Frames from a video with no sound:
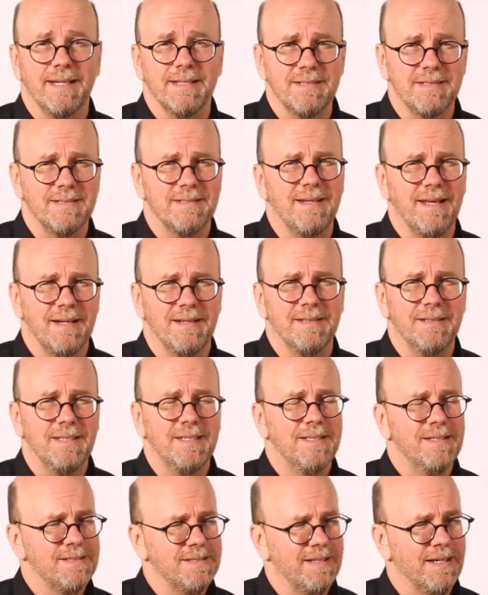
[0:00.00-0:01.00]
That's just
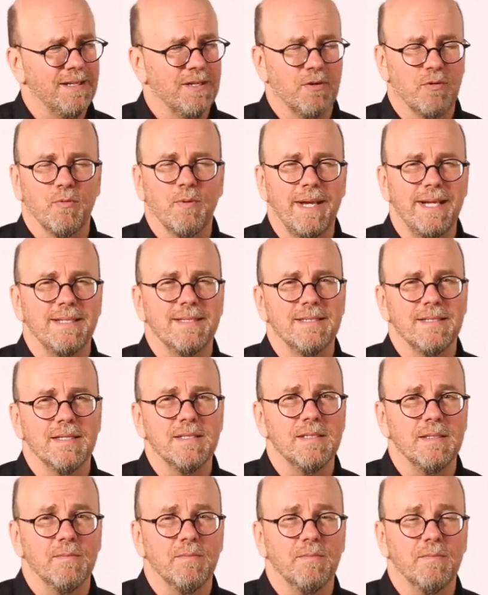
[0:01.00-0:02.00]
it's not a great
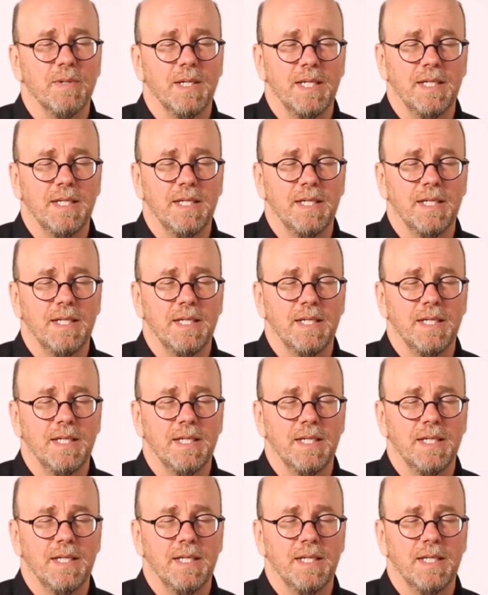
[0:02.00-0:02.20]
system.